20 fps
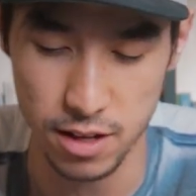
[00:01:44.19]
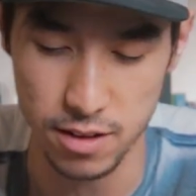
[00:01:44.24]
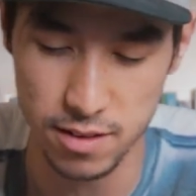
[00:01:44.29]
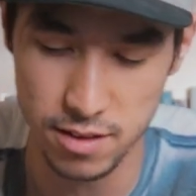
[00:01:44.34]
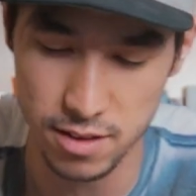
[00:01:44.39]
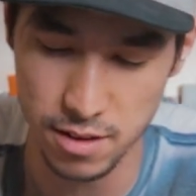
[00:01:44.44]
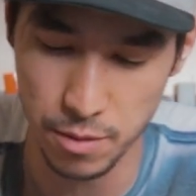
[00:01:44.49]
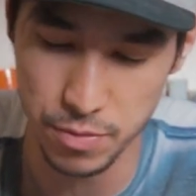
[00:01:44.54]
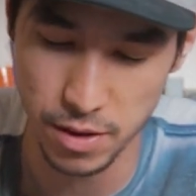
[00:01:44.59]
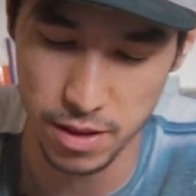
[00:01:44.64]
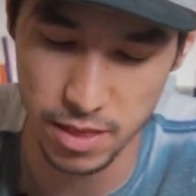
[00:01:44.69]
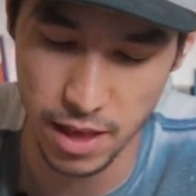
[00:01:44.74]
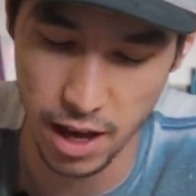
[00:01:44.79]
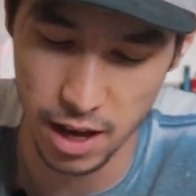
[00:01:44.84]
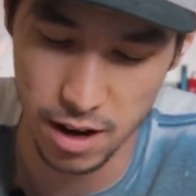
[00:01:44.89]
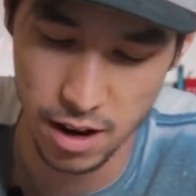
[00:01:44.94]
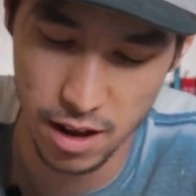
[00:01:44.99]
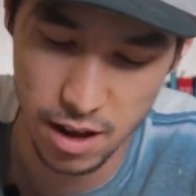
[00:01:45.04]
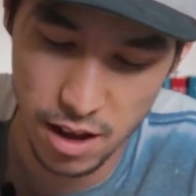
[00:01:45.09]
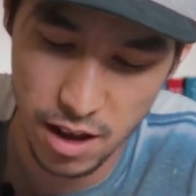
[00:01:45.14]
It's something
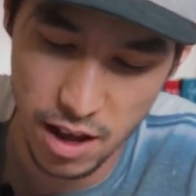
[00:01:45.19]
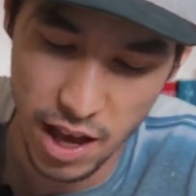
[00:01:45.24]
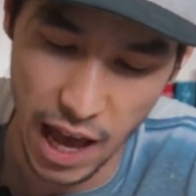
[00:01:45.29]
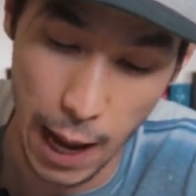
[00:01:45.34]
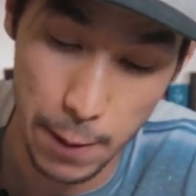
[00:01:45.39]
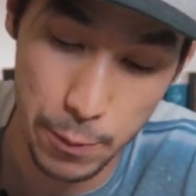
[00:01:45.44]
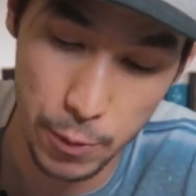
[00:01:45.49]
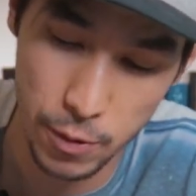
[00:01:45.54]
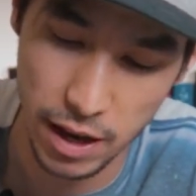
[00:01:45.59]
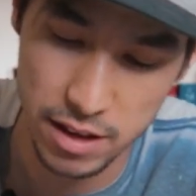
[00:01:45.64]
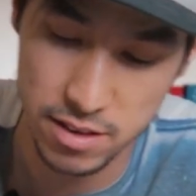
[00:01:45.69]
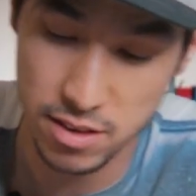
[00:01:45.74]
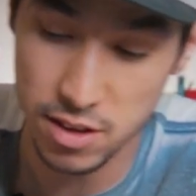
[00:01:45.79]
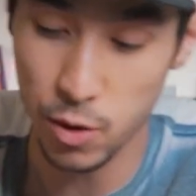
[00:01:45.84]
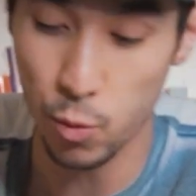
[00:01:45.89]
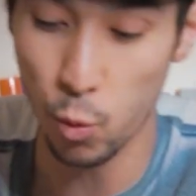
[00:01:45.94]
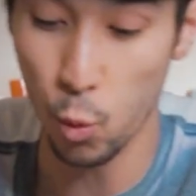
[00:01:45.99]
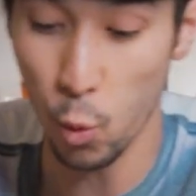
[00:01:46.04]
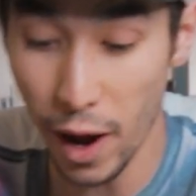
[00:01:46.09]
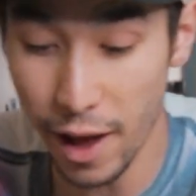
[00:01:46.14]
that Apple has
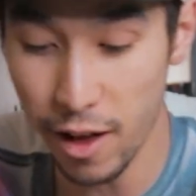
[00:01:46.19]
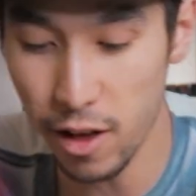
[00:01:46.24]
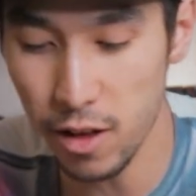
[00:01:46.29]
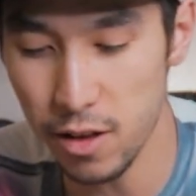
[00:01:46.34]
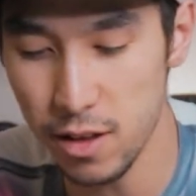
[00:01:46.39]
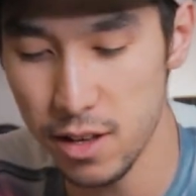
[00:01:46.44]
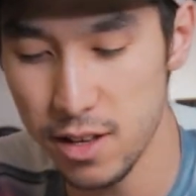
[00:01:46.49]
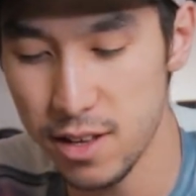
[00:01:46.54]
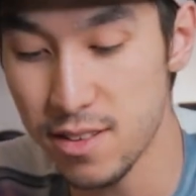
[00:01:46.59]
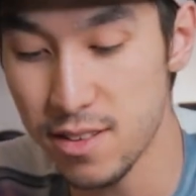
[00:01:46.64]
done well